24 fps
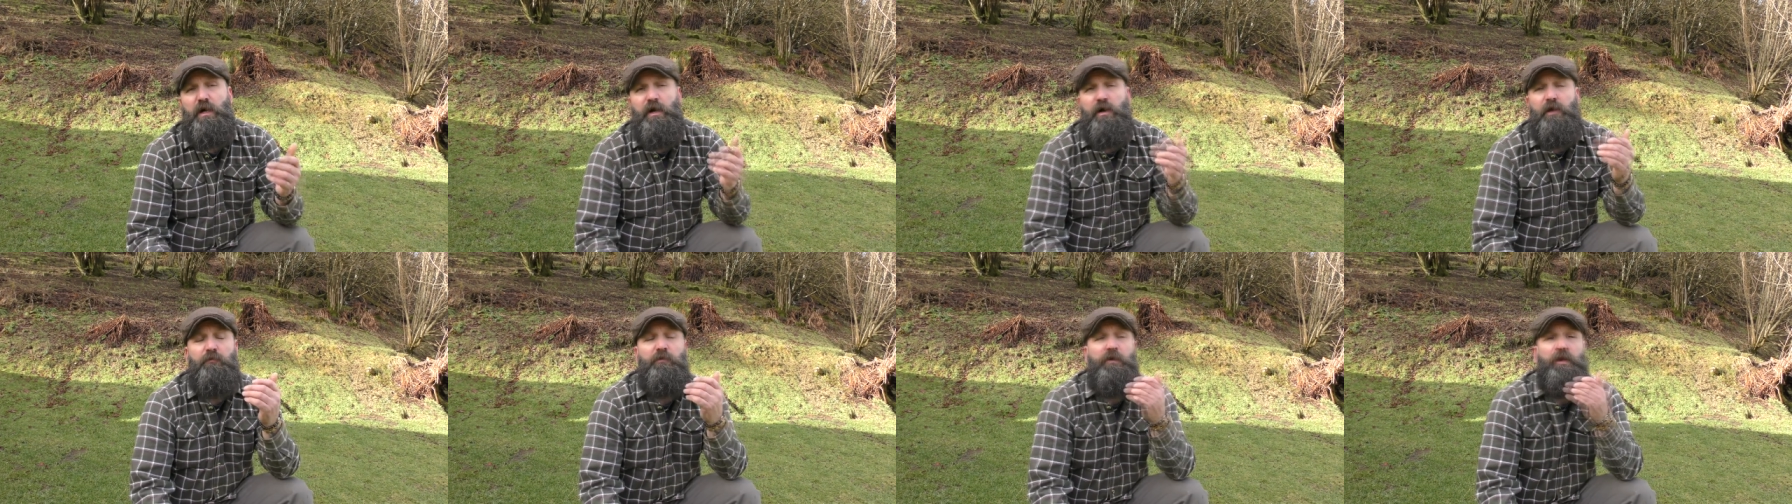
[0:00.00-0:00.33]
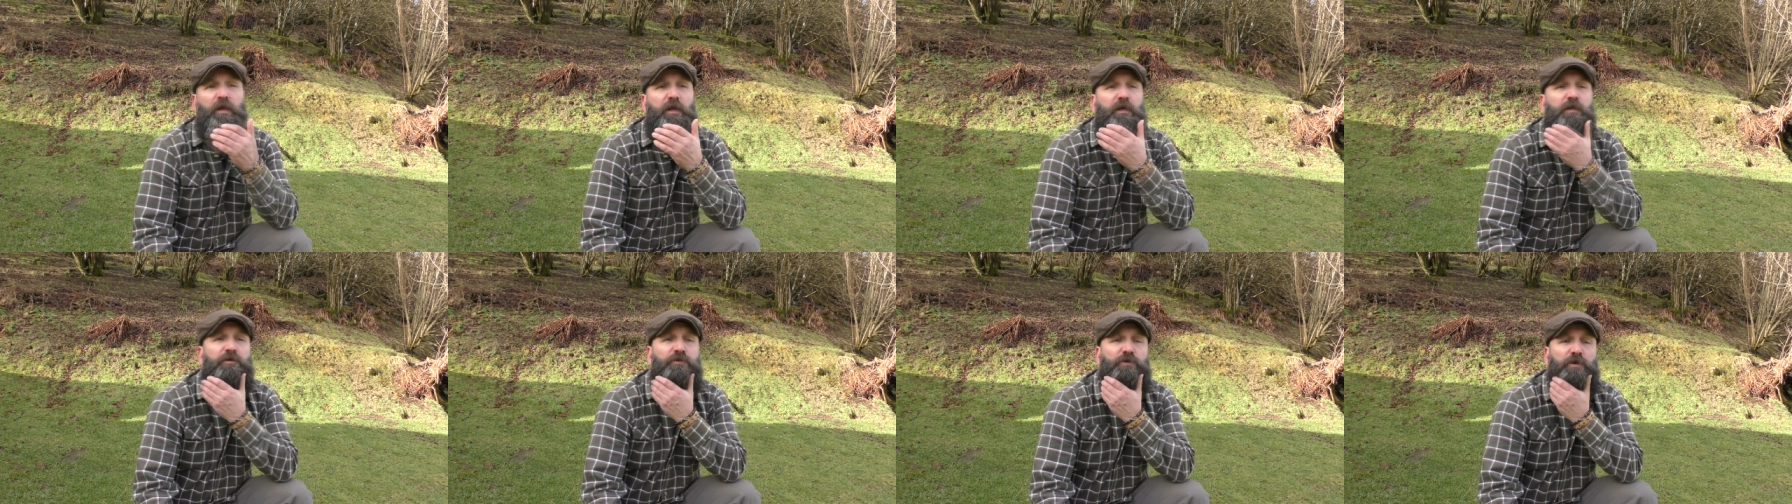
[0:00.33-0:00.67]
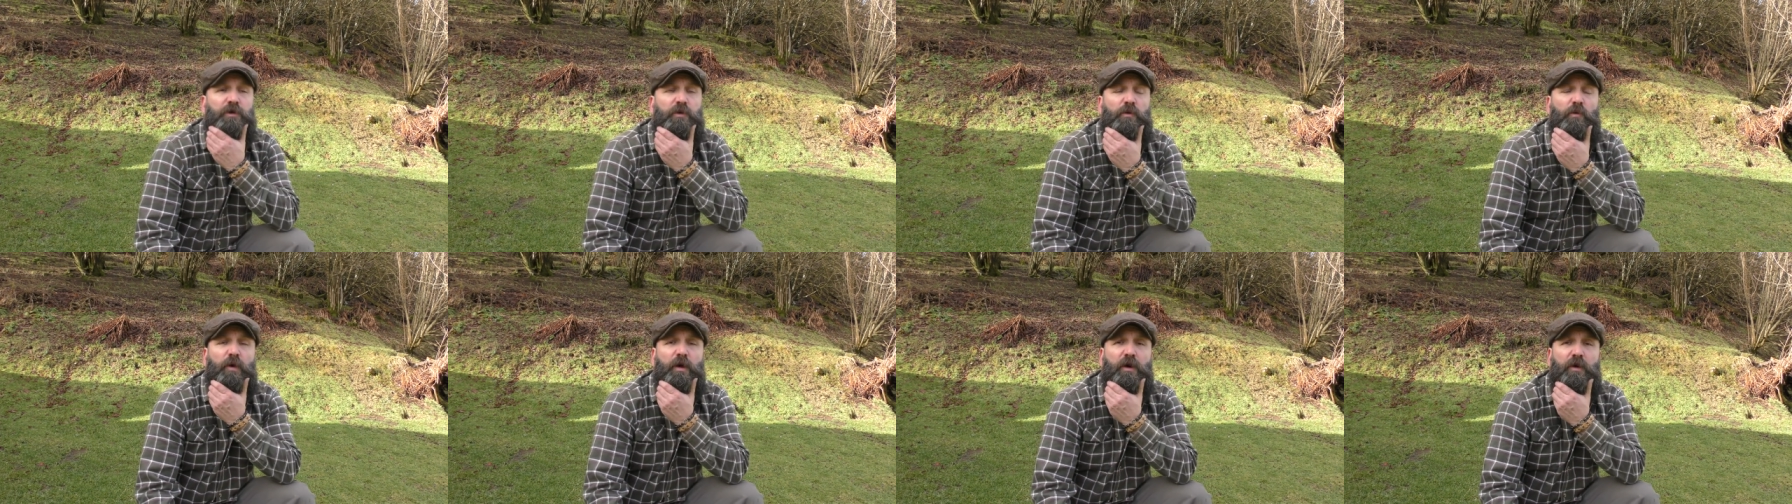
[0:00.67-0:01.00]
I really
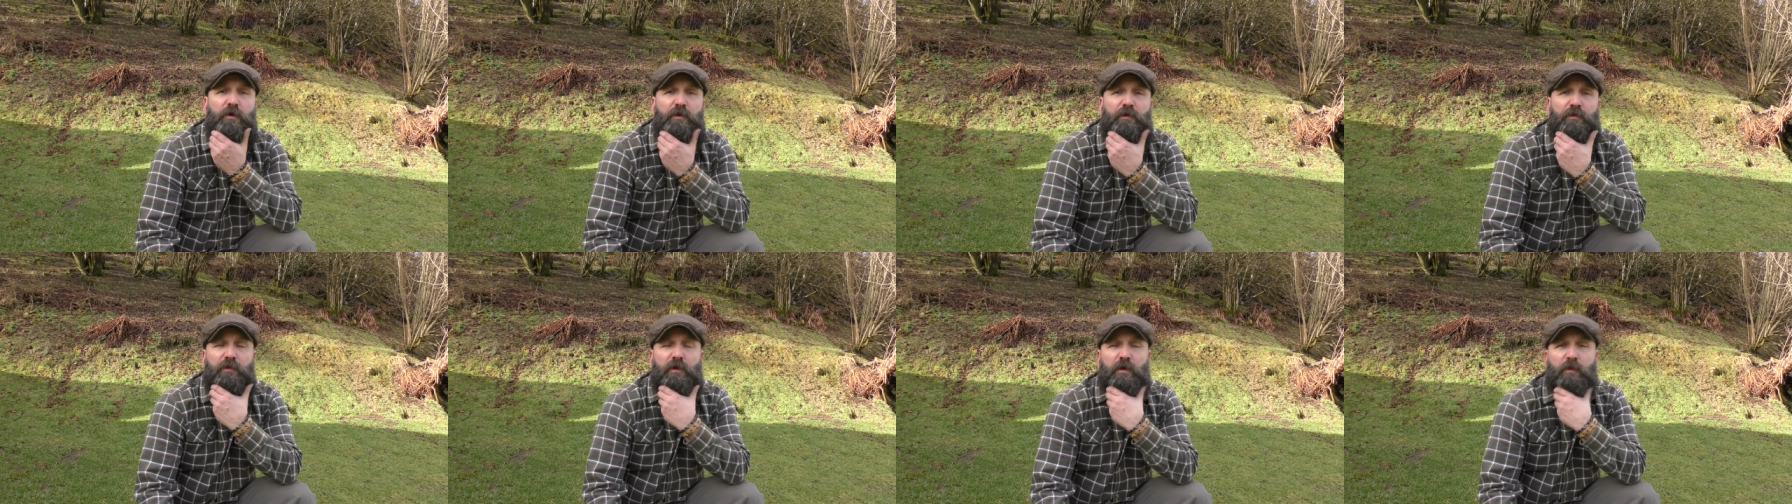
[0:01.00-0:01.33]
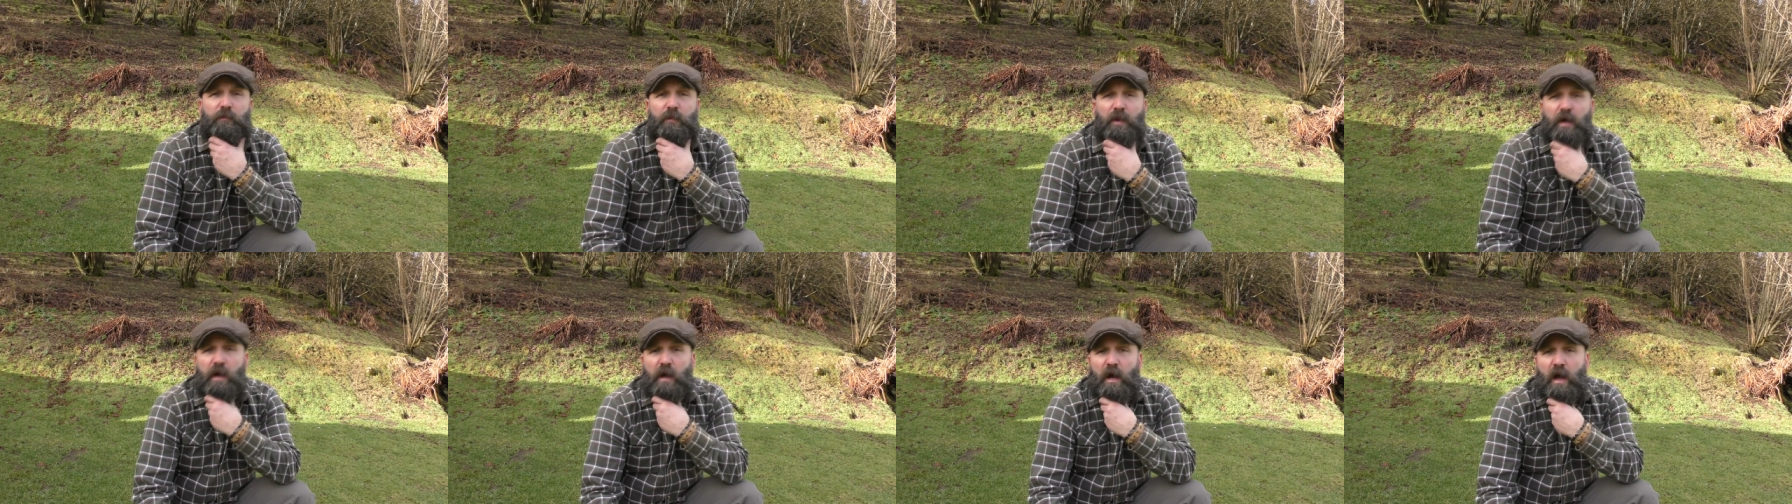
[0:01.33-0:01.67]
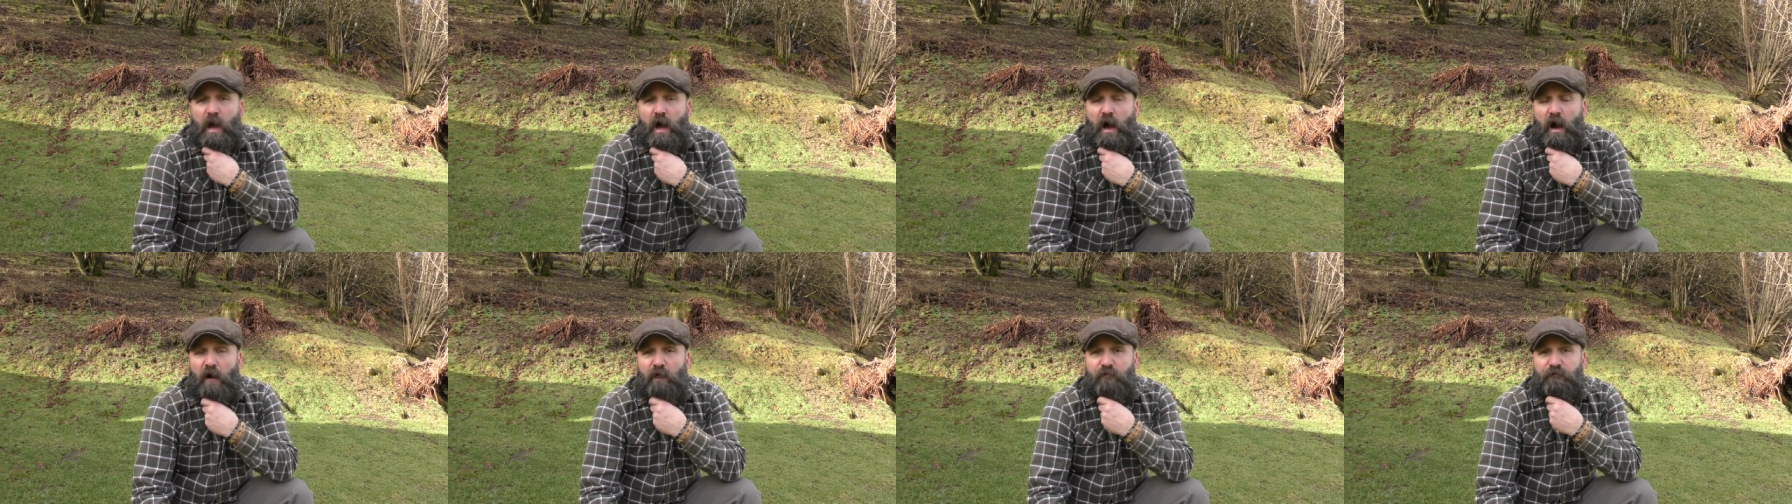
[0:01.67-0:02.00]
enjoy wearing them.
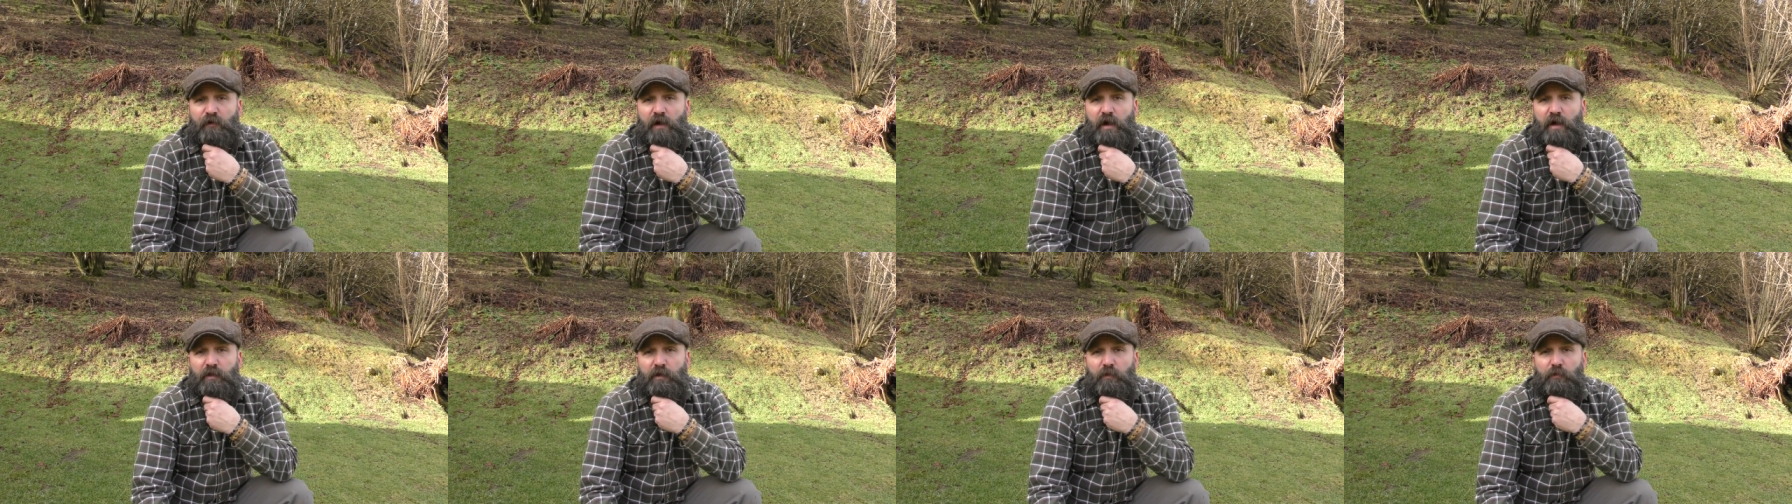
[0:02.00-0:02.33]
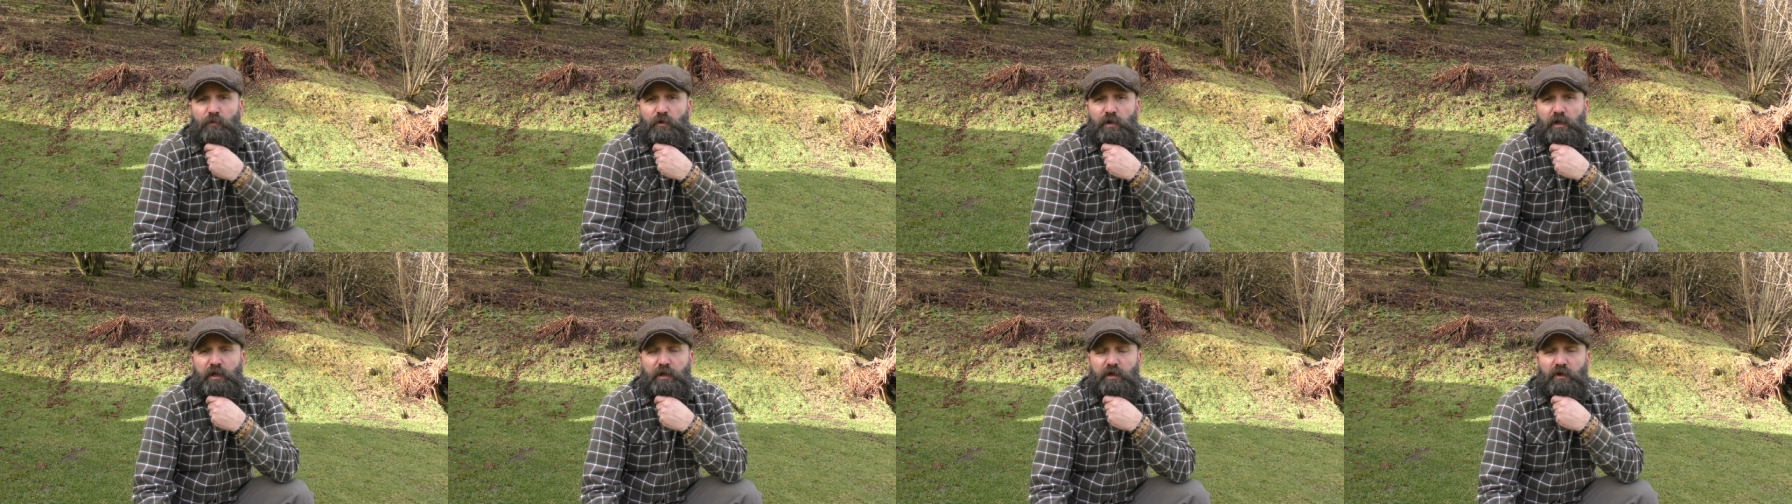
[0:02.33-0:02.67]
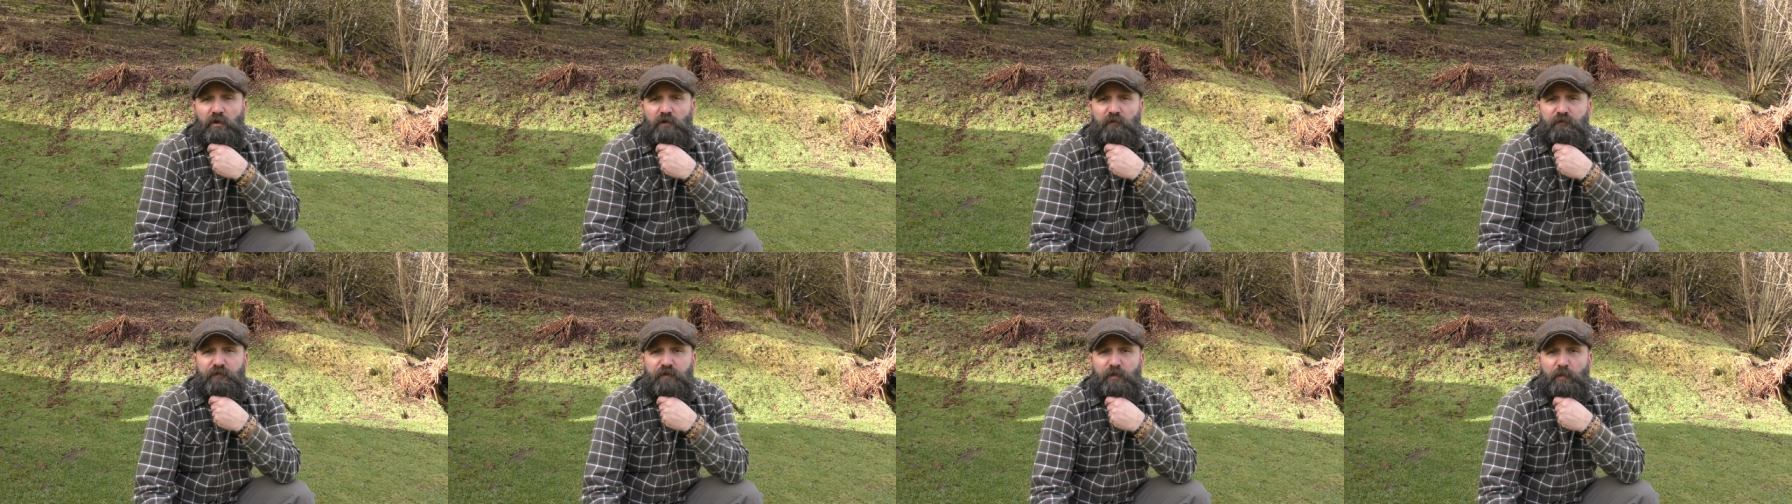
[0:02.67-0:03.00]
I find them really
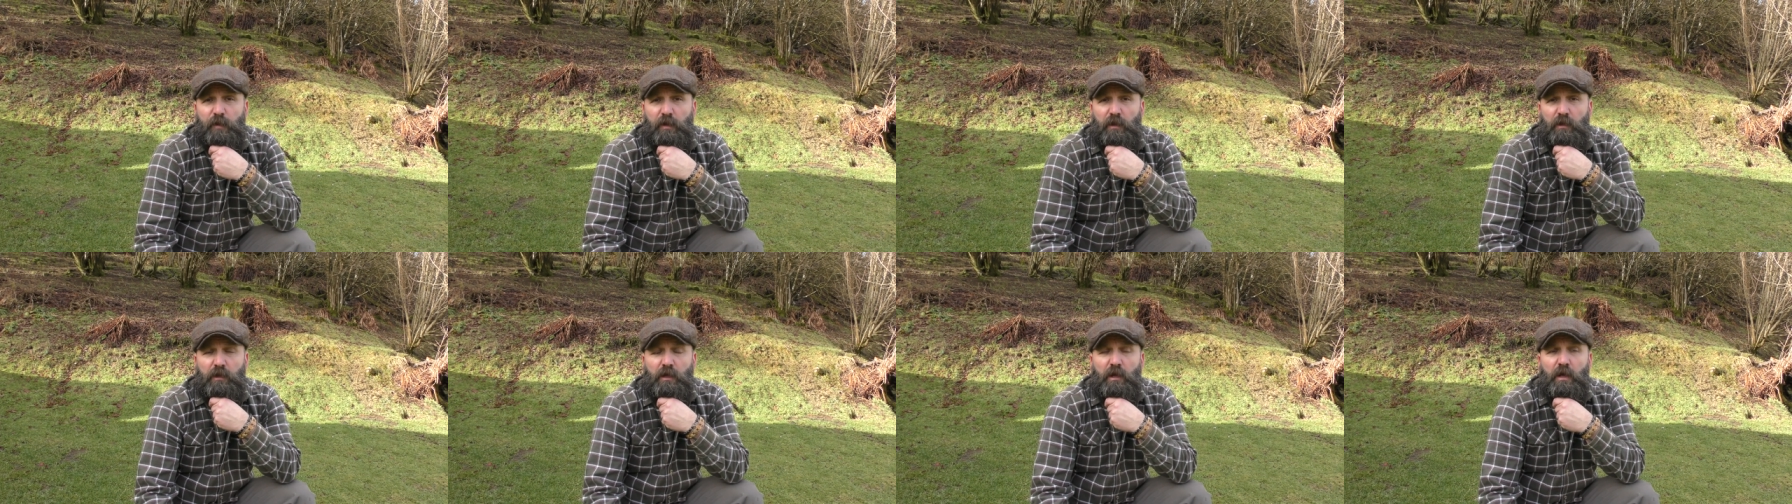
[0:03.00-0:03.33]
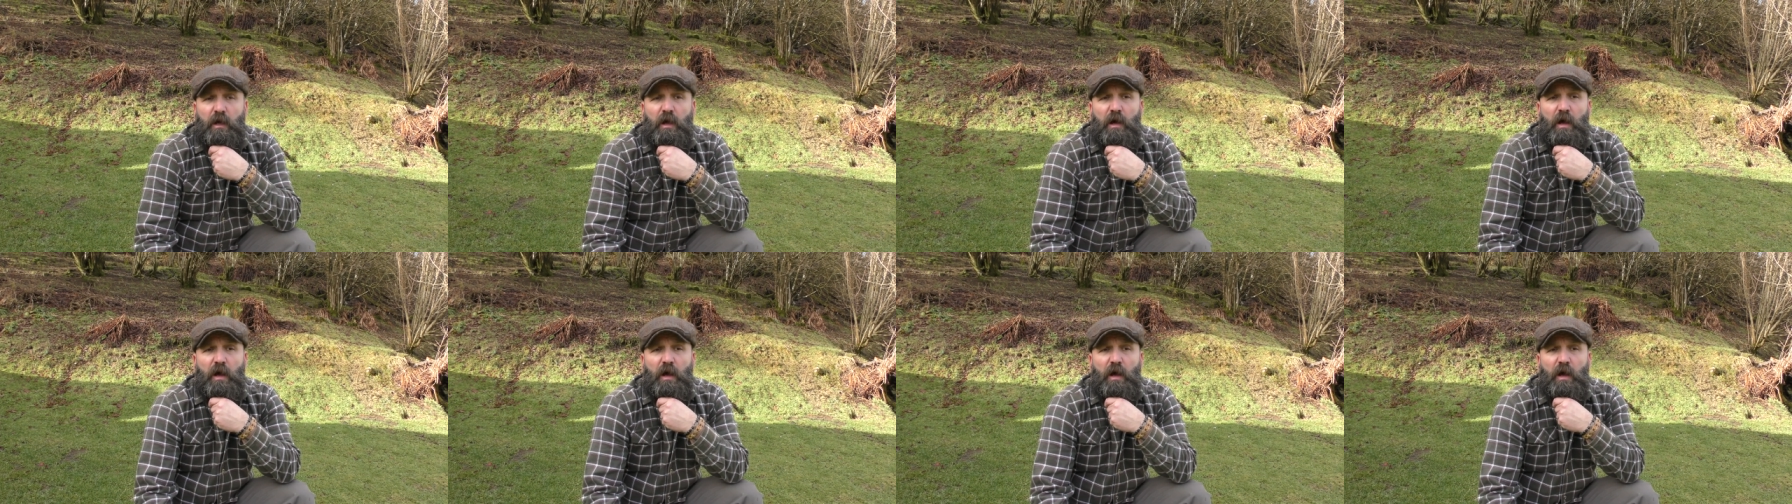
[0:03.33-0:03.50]
comfortable